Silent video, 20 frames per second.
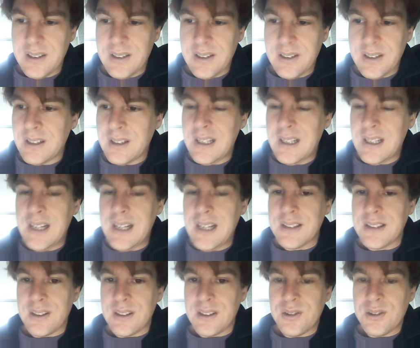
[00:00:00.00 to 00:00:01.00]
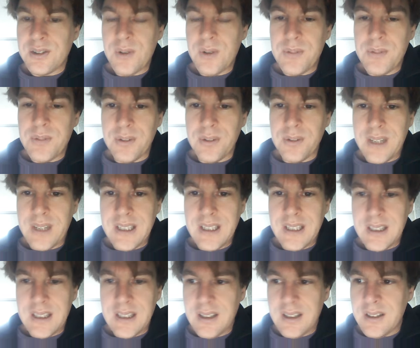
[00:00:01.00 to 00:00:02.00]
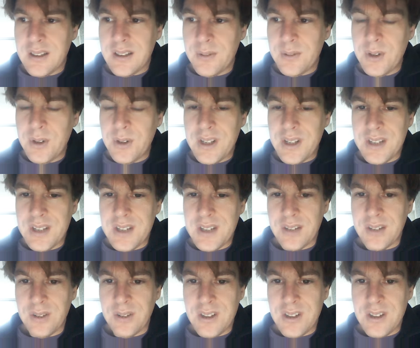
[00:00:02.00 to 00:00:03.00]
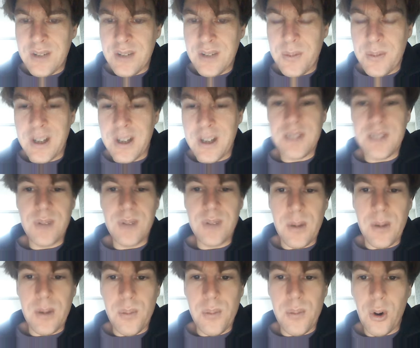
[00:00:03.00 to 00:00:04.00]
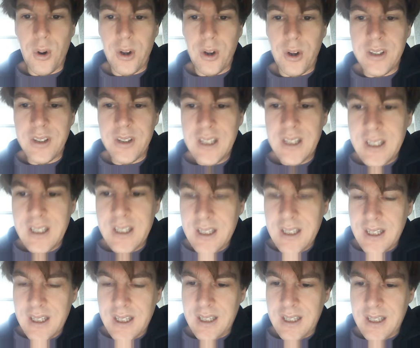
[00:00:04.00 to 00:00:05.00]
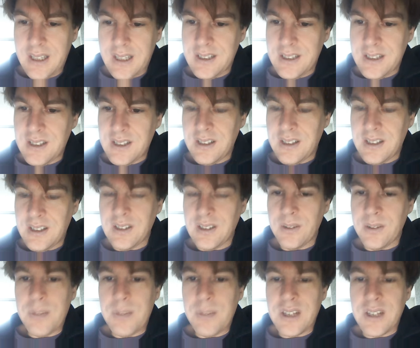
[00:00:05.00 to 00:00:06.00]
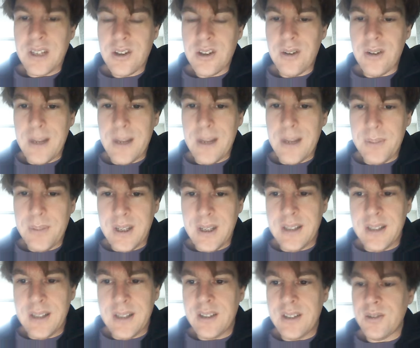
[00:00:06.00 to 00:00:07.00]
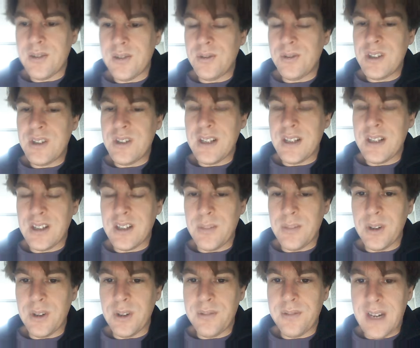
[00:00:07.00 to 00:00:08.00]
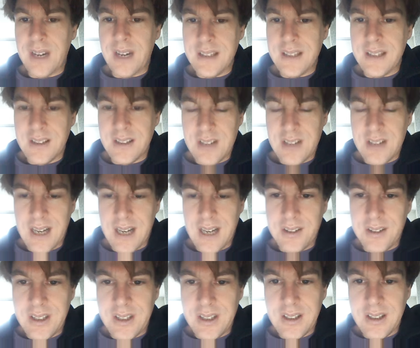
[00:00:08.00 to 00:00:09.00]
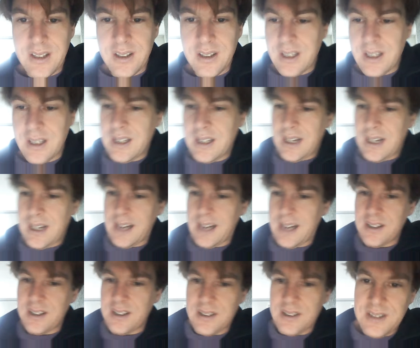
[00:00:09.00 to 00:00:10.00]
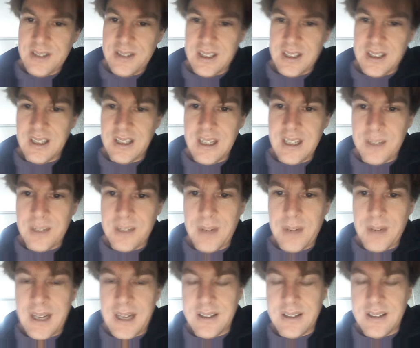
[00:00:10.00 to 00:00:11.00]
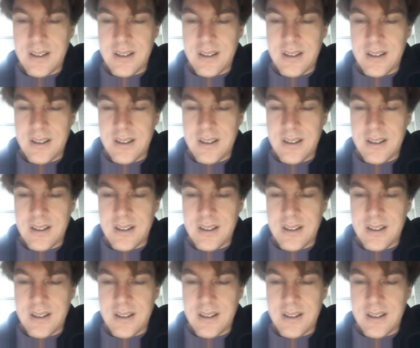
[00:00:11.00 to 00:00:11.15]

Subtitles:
cleared and sweeped of any real inside knowledge. Everybody's become a moron. And is eating the biggest crab, and is all genetically modified, and is either sitting clicking behind